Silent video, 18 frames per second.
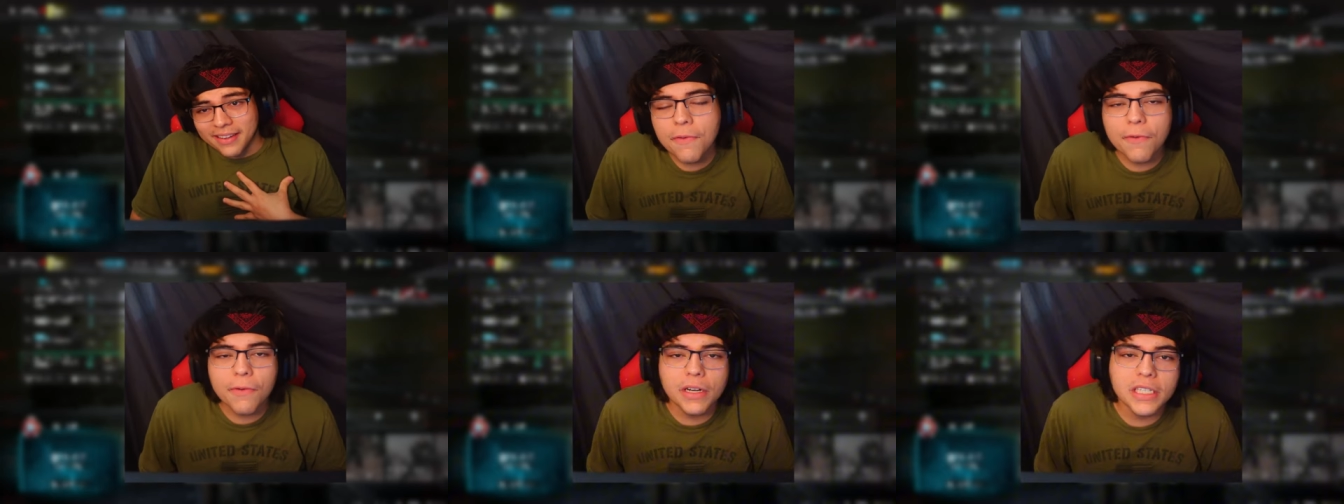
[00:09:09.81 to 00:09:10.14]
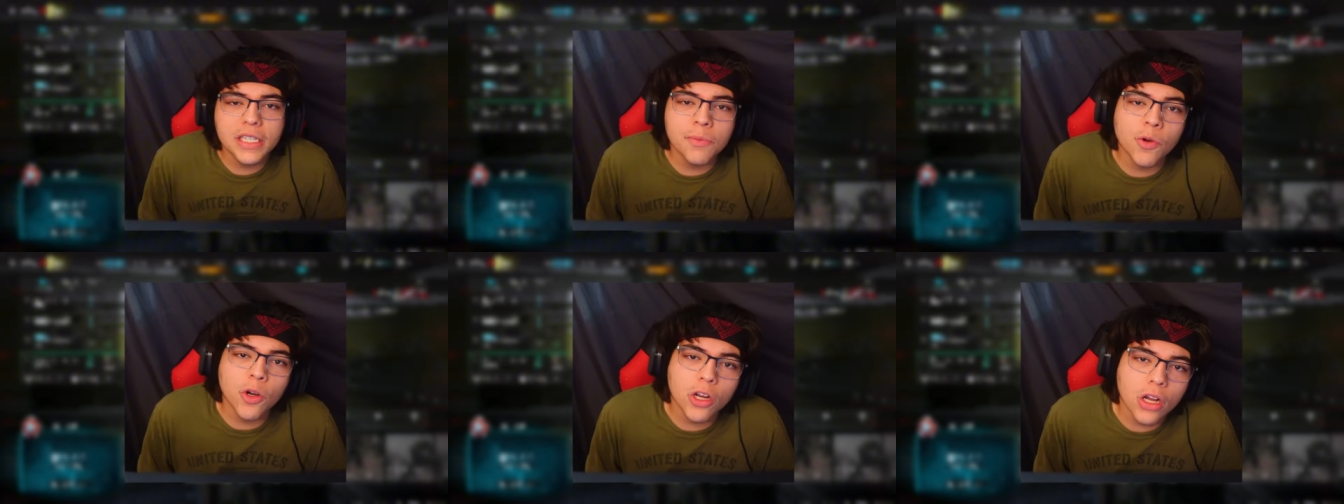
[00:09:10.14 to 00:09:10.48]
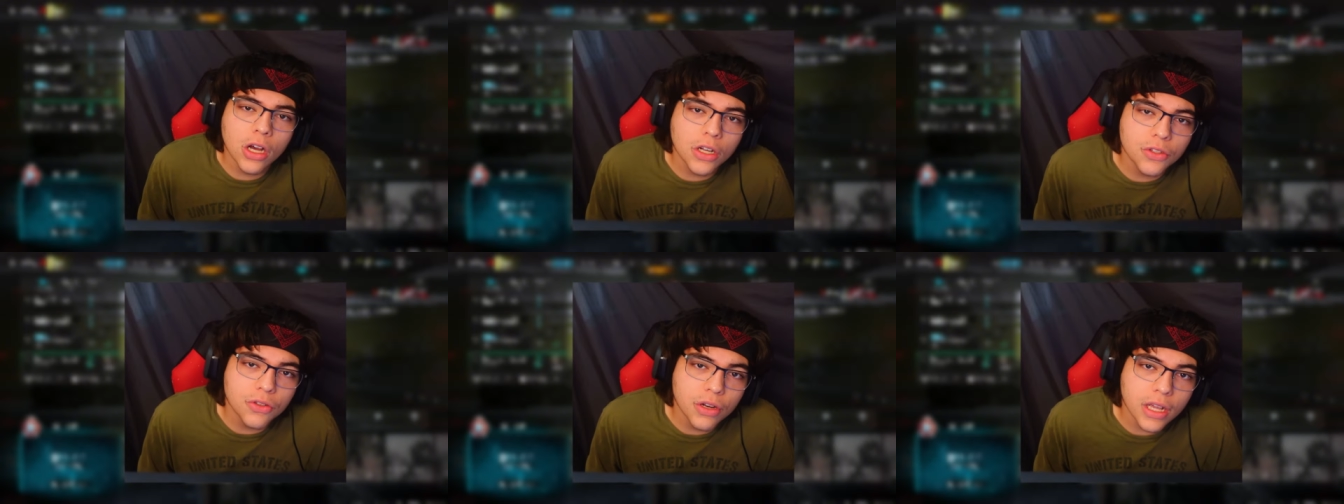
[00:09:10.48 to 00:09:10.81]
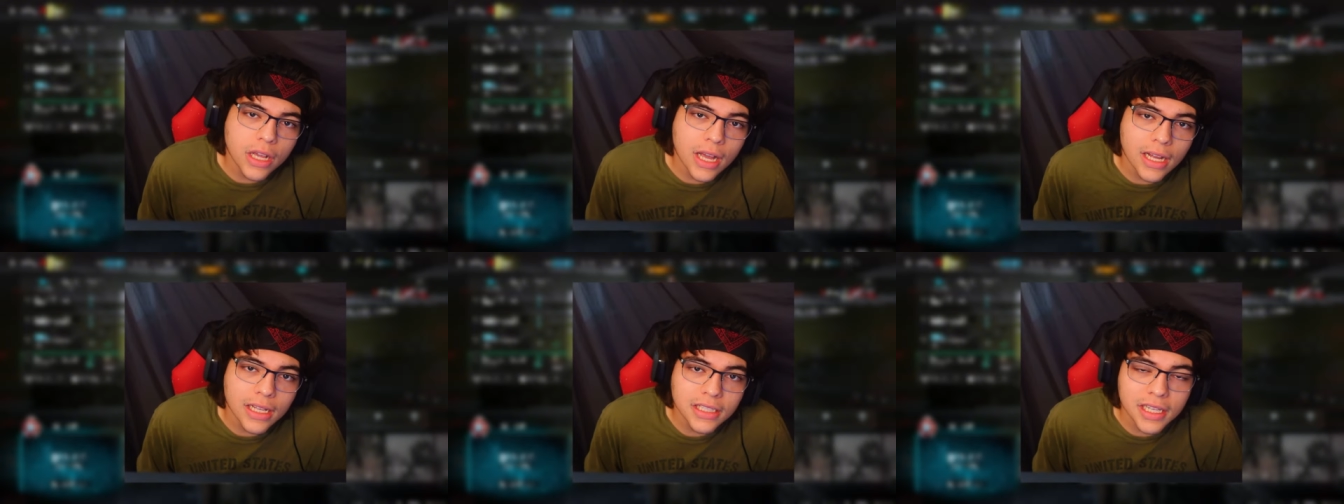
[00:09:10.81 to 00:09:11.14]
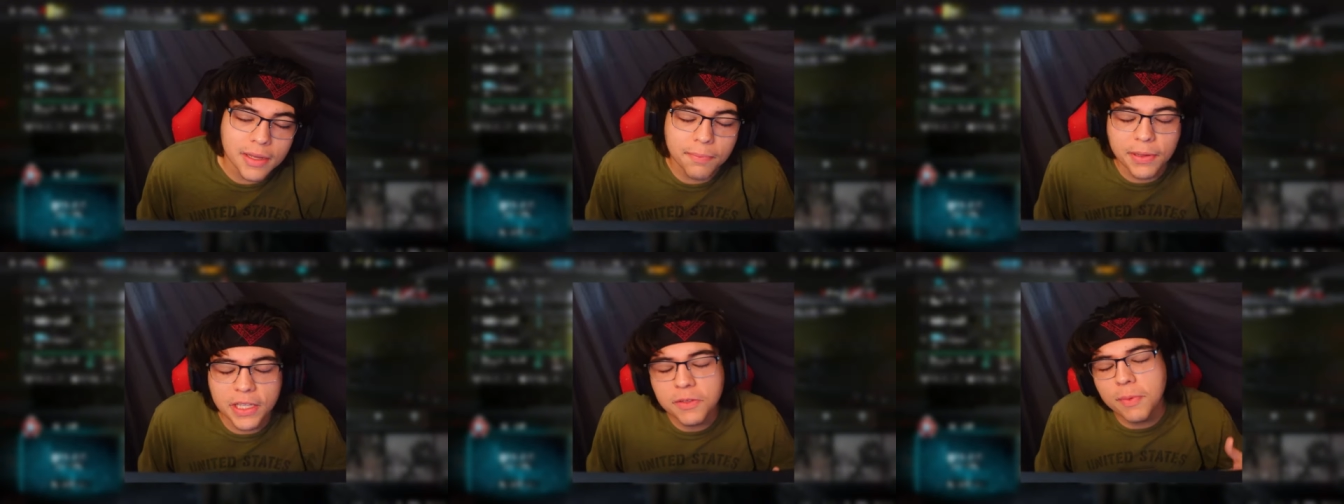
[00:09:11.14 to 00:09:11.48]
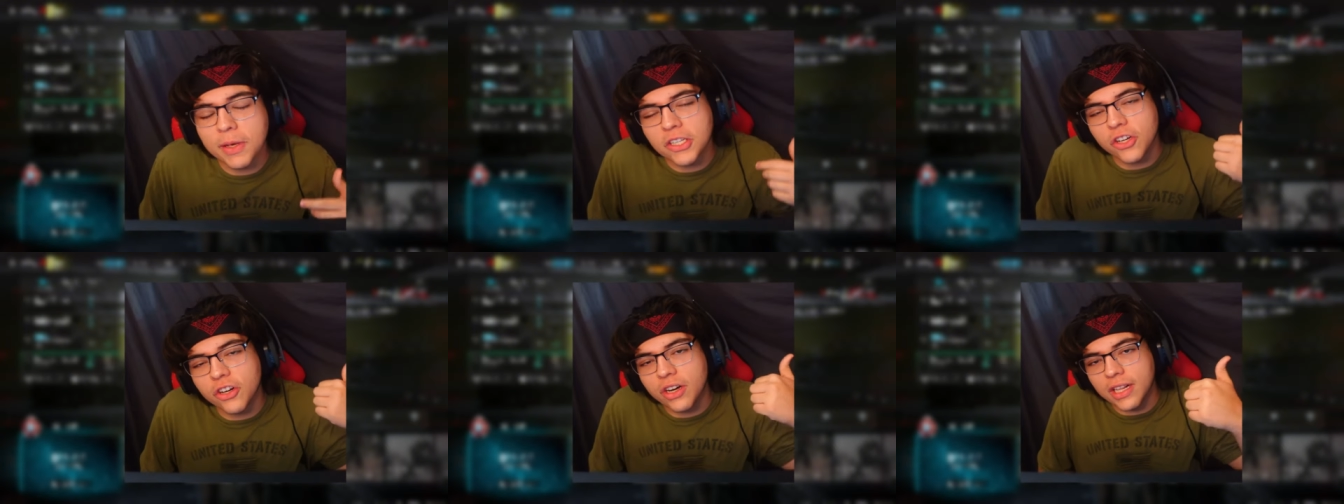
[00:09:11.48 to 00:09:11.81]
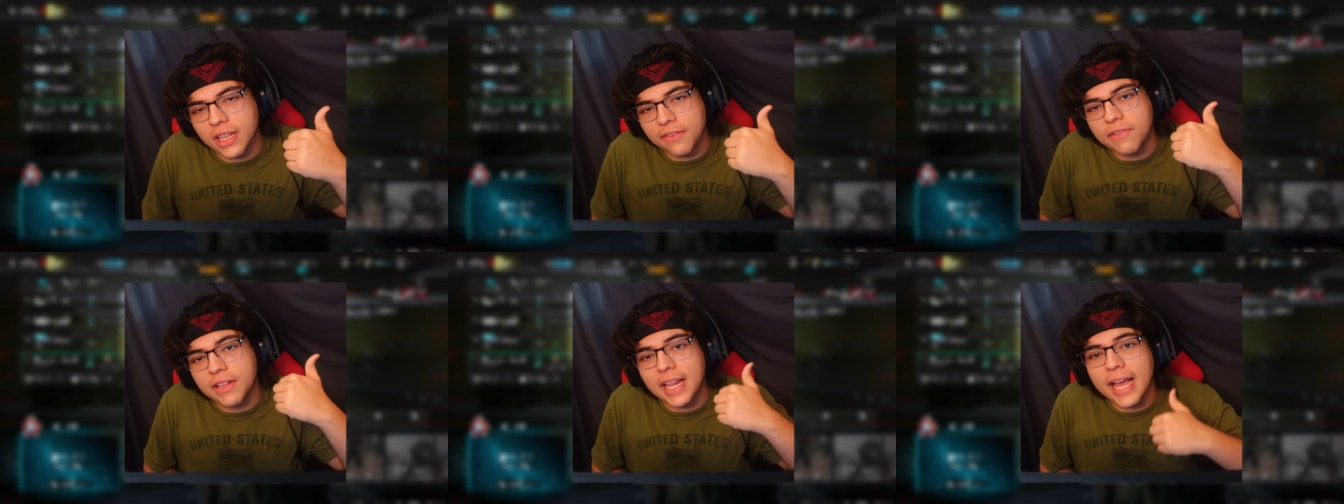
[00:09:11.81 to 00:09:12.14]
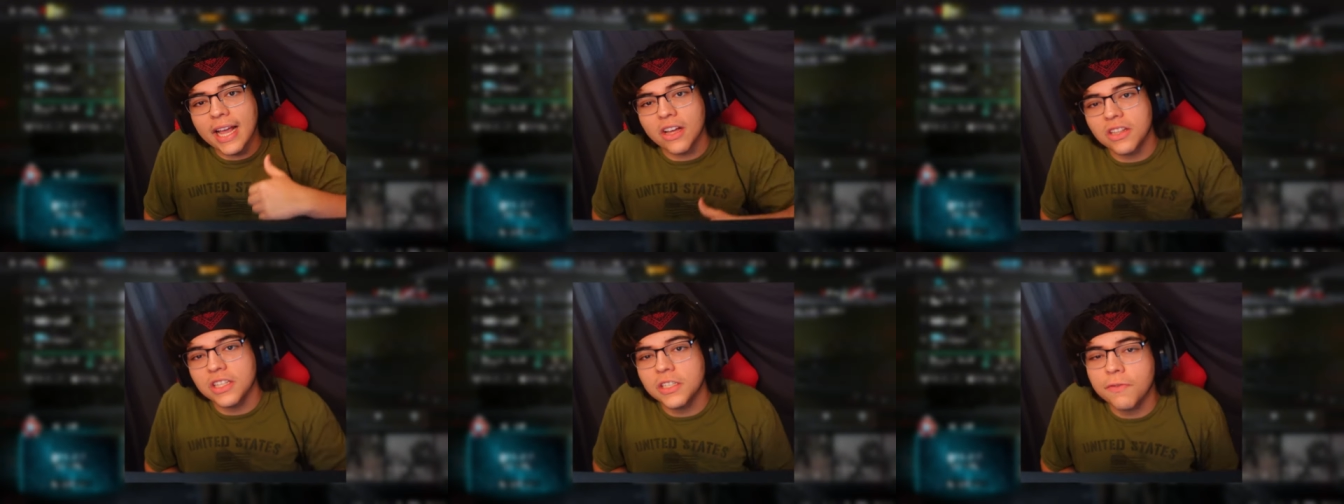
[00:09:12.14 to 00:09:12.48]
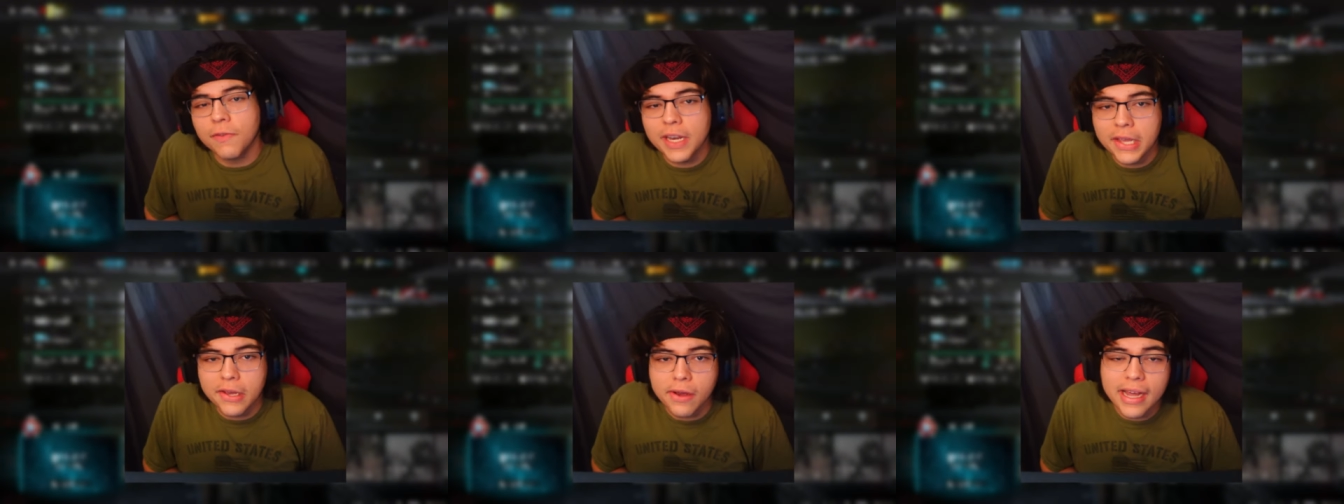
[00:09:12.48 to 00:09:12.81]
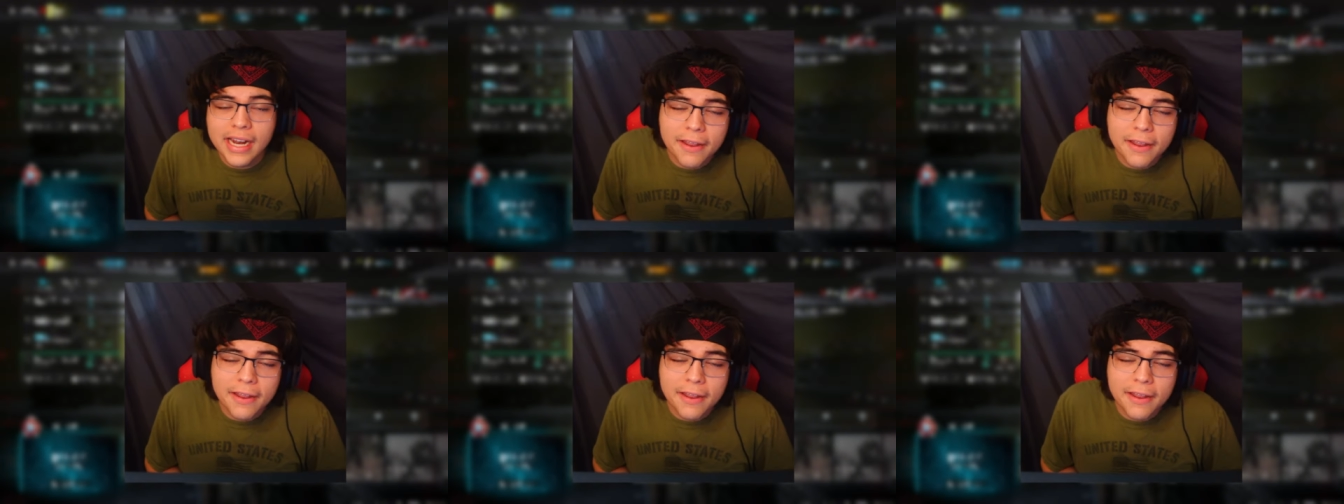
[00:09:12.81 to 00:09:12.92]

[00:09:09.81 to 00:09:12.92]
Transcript: If you want to see more Call of Duty content, please make sure to leave a like on this video.